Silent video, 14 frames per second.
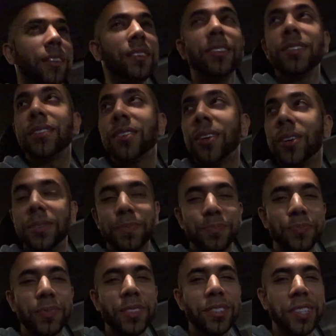So,
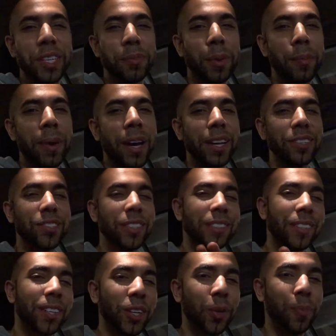changed my mind just a
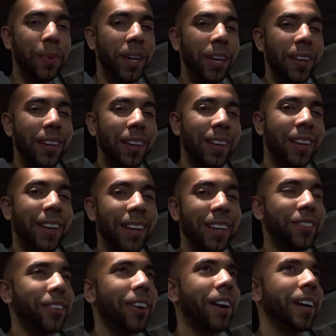little bit. Gonna hit
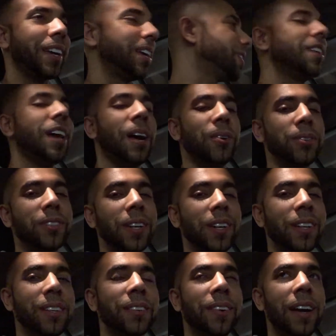Target. I was
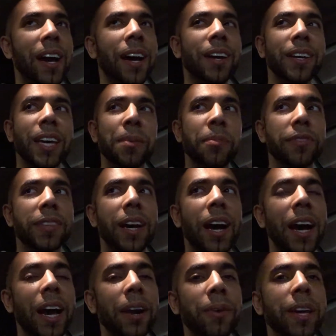circling around, came off the
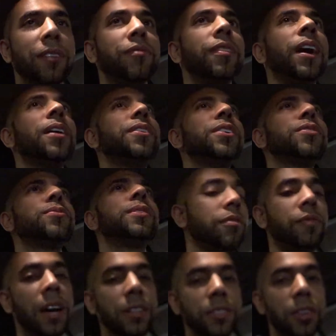highway and found this one.
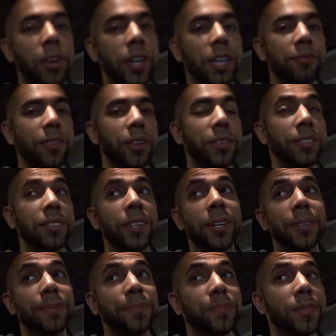Found Target first, so
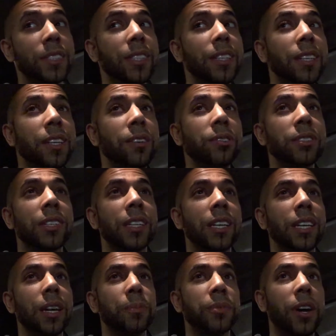just gonna hit
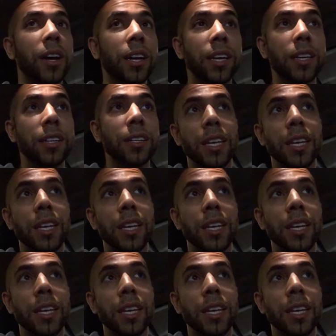up Target.